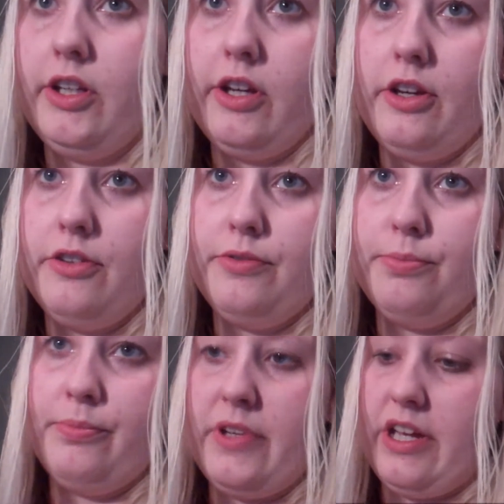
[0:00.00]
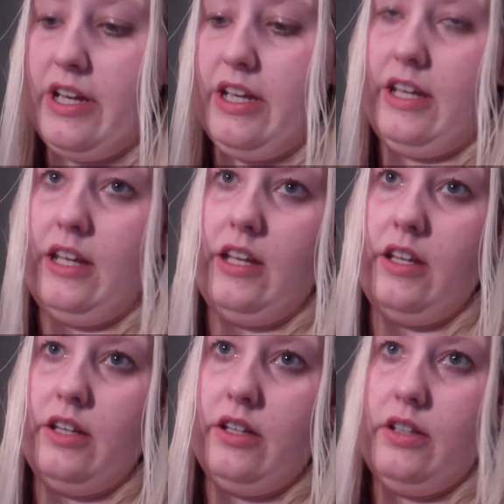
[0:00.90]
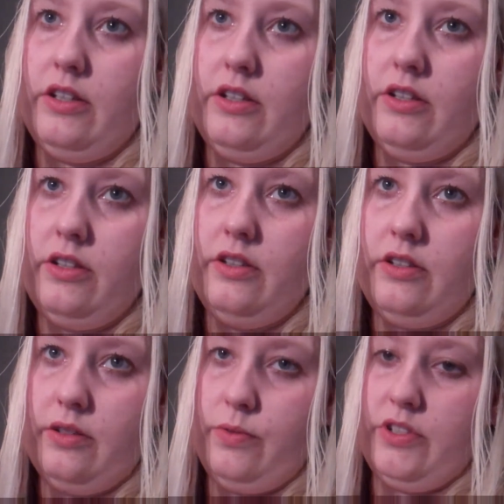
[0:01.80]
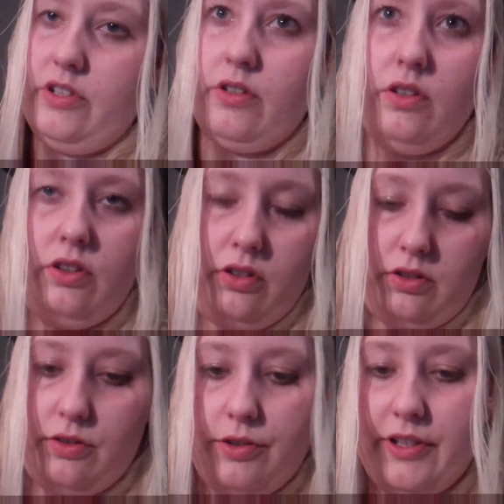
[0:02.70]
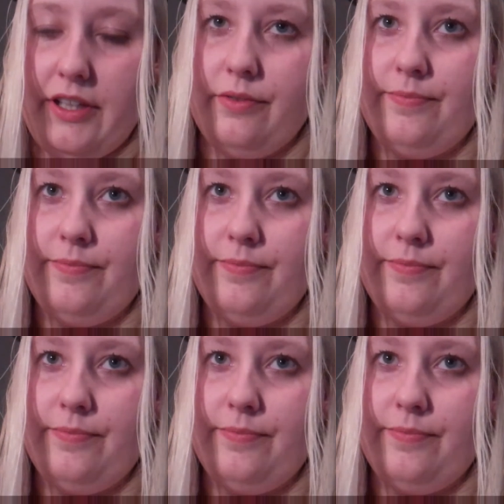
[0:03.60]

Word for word: of my, uh, what's it called? Oh yeah,